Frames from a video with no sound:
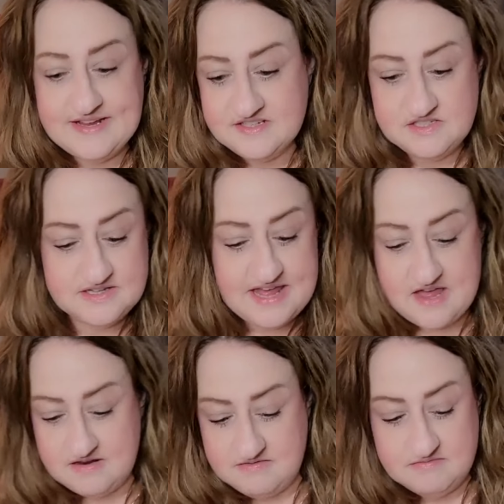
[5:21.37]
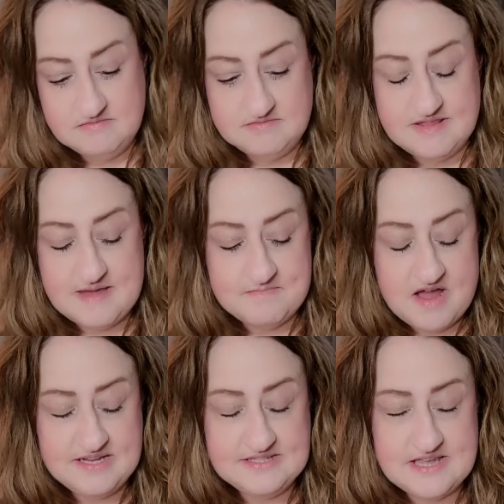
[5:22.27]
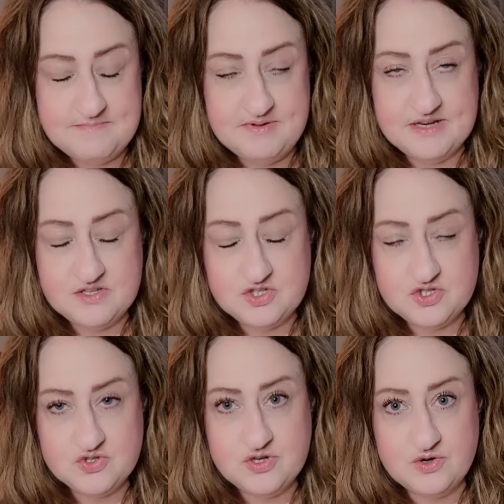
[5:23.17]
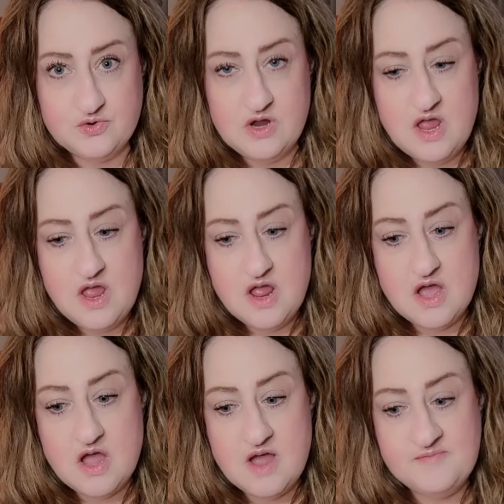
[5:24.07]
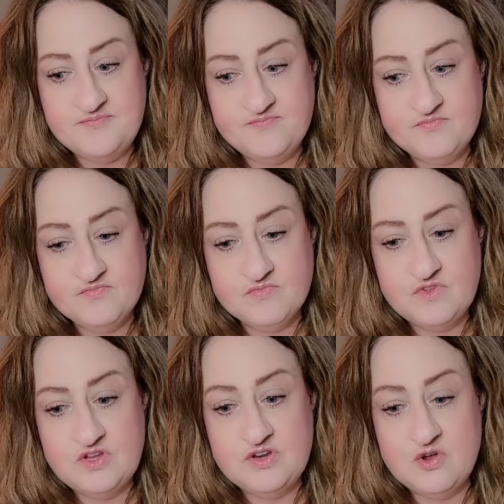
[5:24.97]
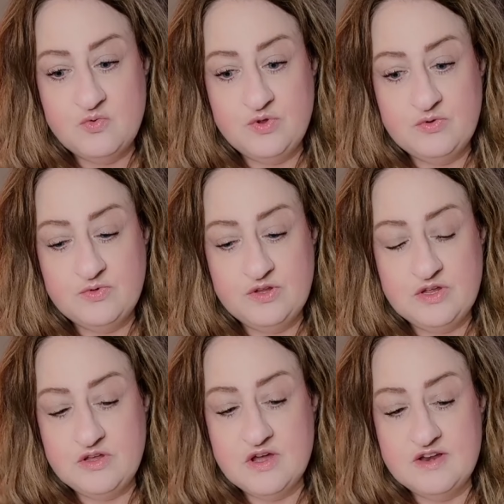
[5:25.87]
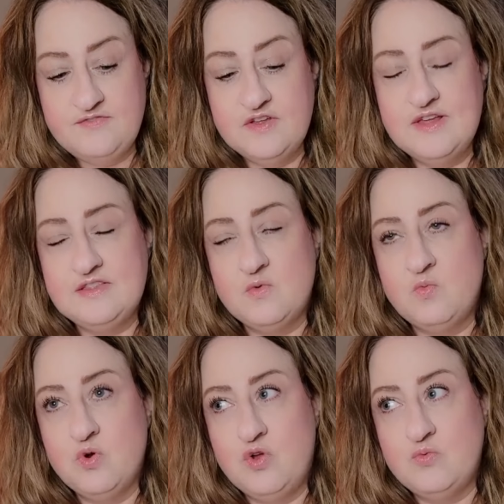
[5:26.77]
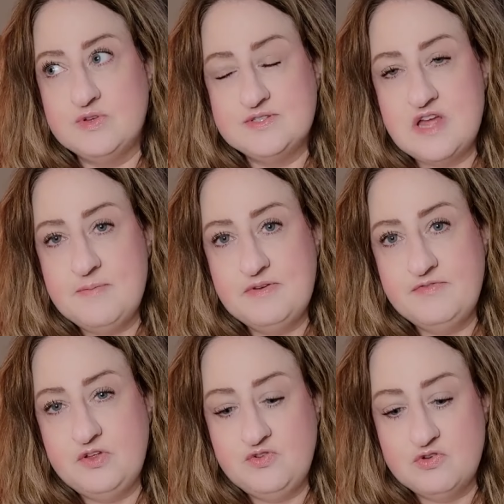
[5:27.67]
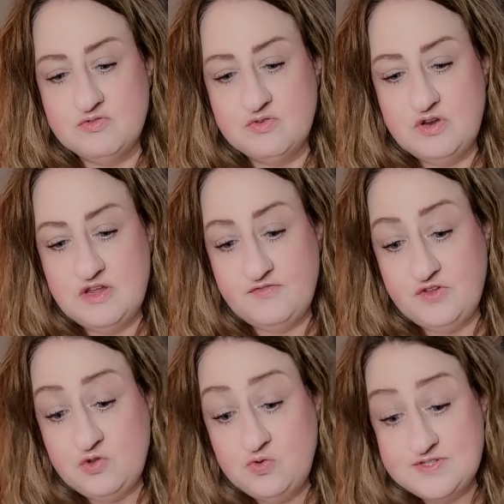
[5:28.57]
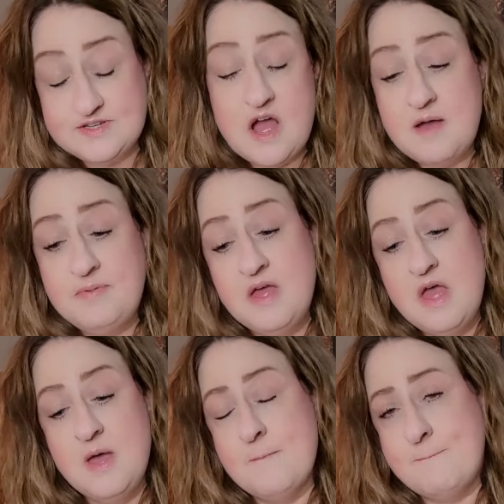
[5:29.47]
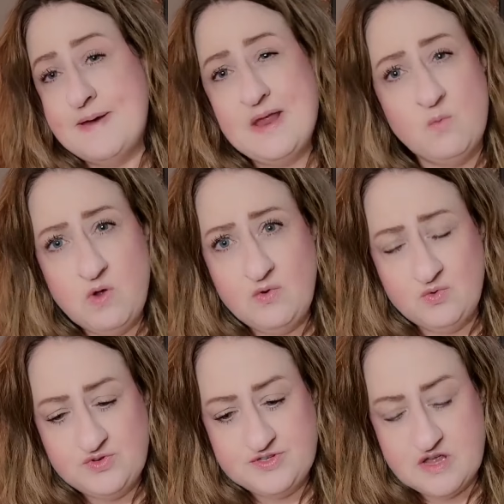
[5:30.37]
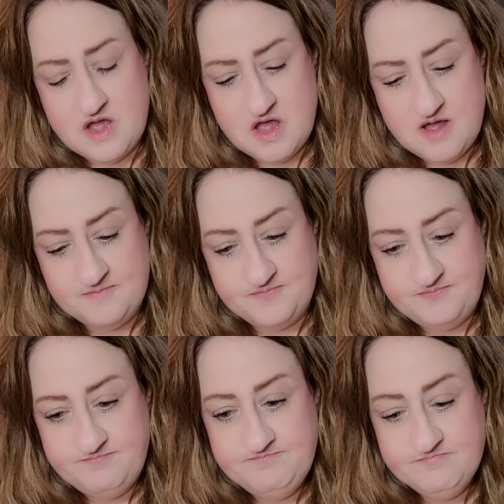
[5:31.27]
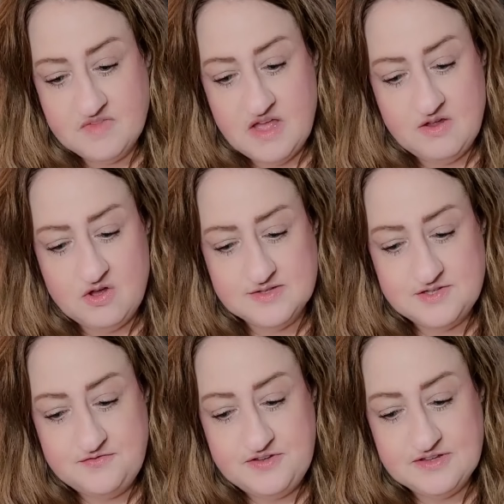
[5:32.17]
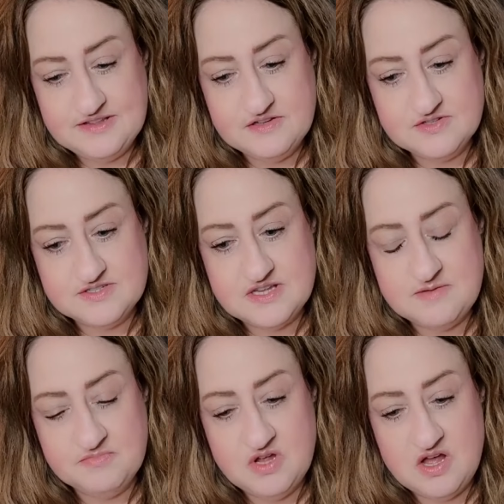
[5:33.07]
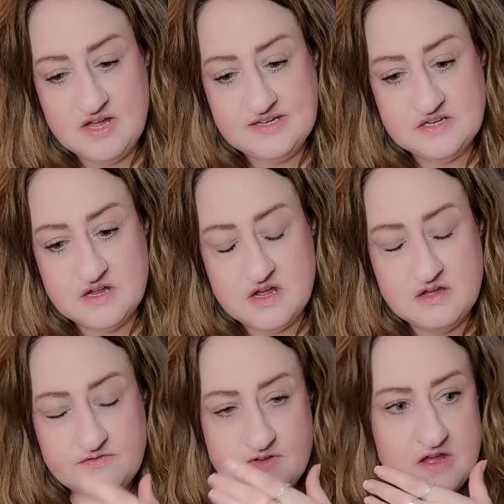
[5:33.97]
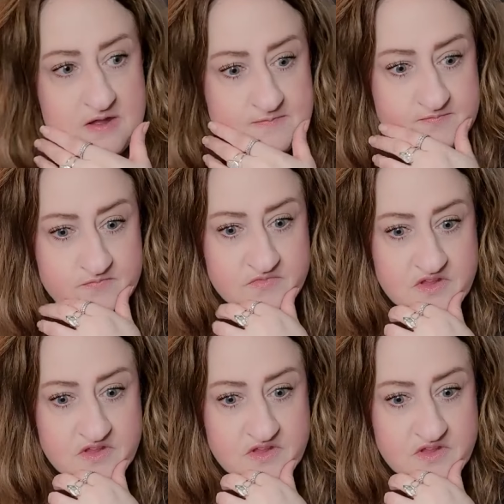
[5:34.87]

into that mindset, but it's true. You know, you kind of feel like the world will stop if you stop, but it won't. I also feel like there's some kind of,